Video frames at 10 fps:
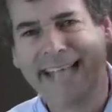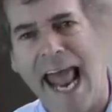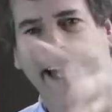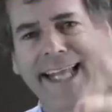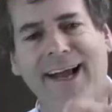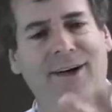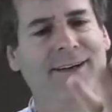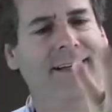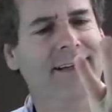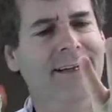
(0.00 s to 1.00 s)
Take the.
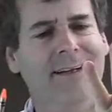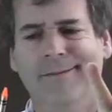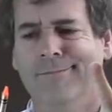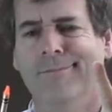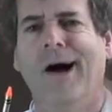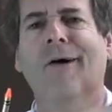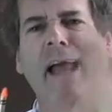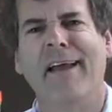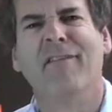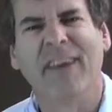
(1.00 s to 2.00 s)
Hmm,
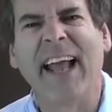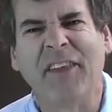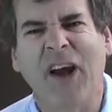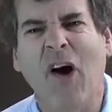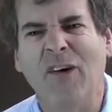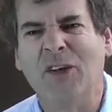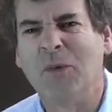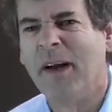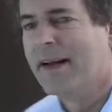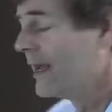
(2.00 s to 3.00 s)
okay, forget the orange
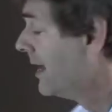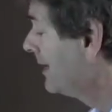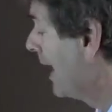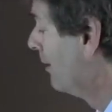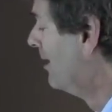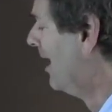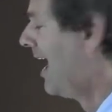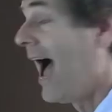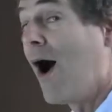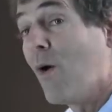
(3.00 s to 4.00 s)
one. Now,
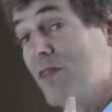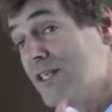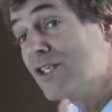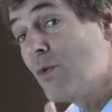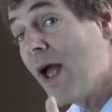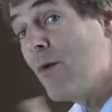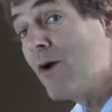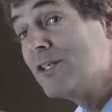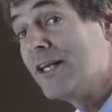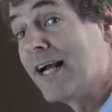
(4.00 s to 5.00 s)
this is the way I
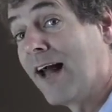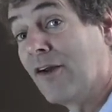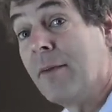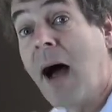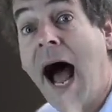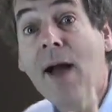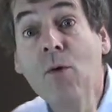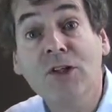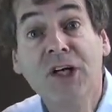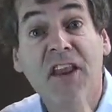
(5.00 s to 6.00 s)
want you to color him. I
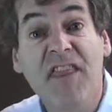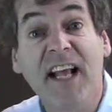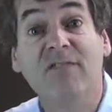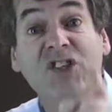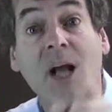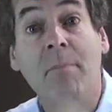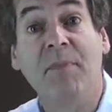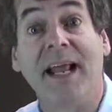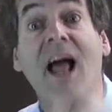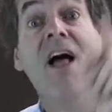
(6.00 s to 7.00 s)
want you to think of
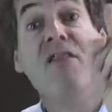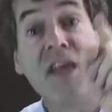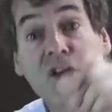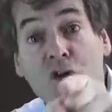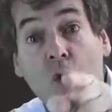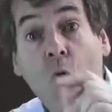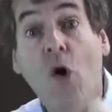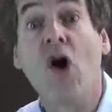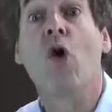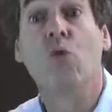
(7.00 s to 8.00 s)
something that
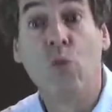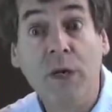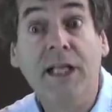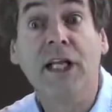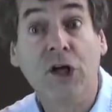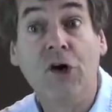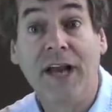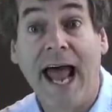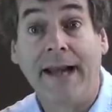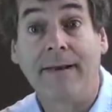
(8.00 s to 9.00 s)
you're really good
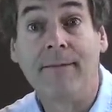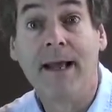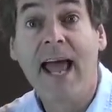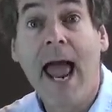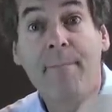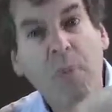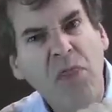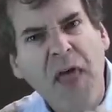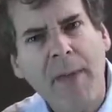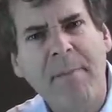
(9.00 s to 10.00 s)
at and
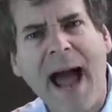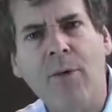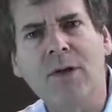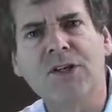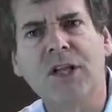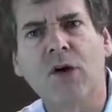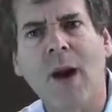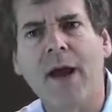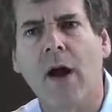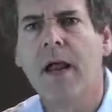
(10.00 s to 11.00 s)
put that power into the
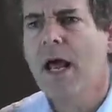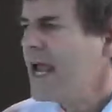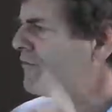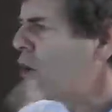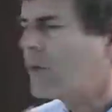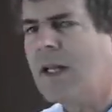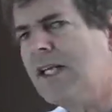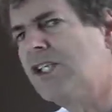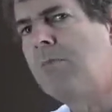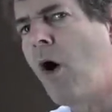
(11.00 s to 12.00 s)
crayon. If you're really
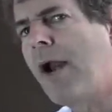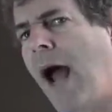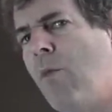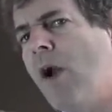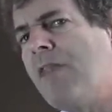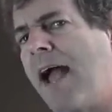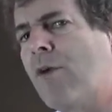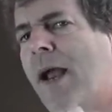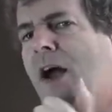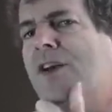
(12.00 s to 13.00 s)
smart, I want that
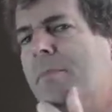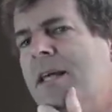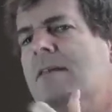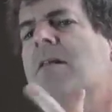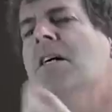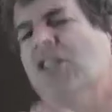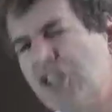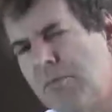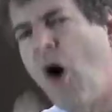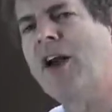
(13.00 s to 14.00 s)
crayon to be a
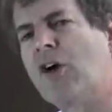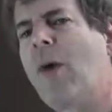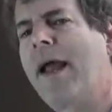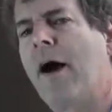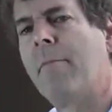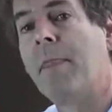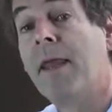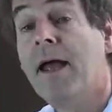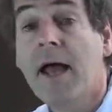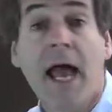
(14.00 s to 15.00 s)
smart
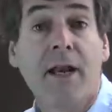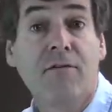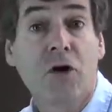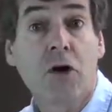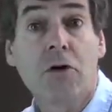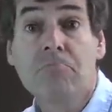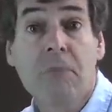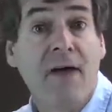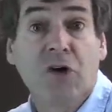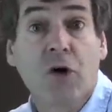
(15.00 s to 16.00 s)
crayon. And if you
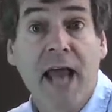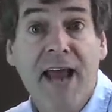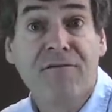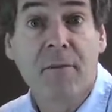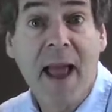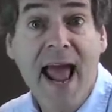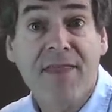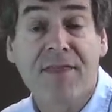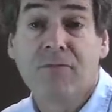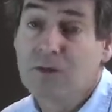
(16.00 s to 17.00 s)
have a good head for
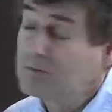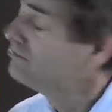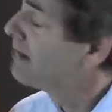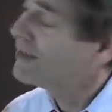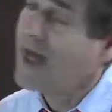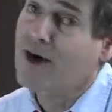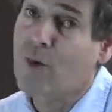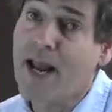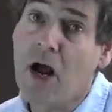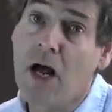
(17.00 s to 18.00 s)
math, well, make that
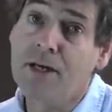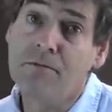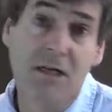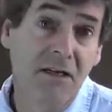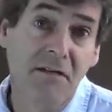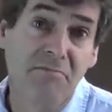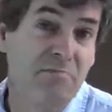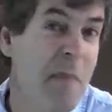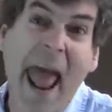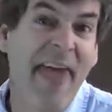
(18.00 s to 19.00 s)
crayon
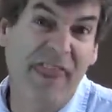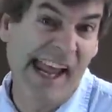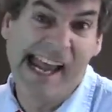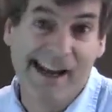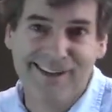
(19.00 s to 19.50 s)
mathy.